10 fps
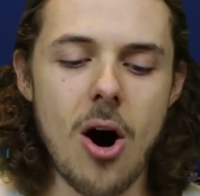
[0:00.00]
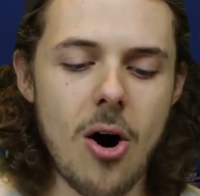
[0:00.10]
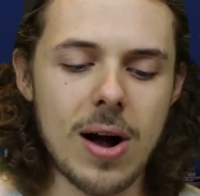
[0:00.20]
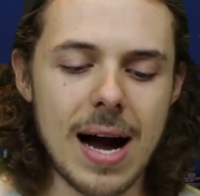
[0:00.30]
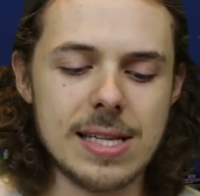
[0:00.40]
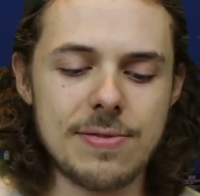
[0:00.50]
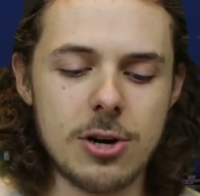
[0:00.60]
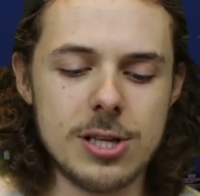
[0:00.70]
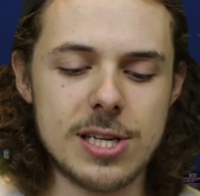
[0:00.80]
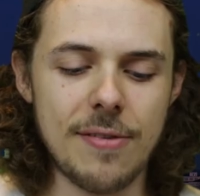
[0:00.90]
All kinds of
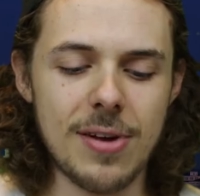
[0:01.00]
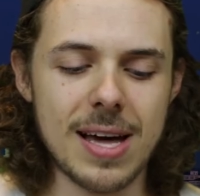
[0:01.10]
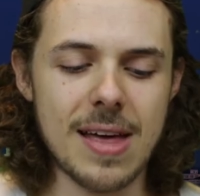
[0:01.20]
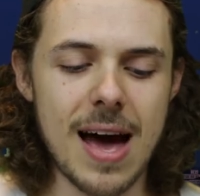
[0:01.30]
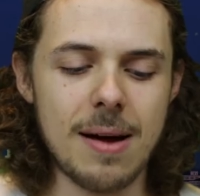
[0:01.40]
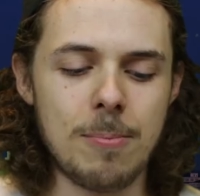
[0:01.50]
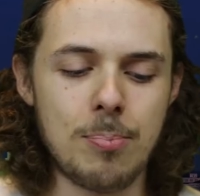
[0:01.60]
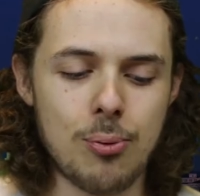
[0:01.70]
good stuff like that.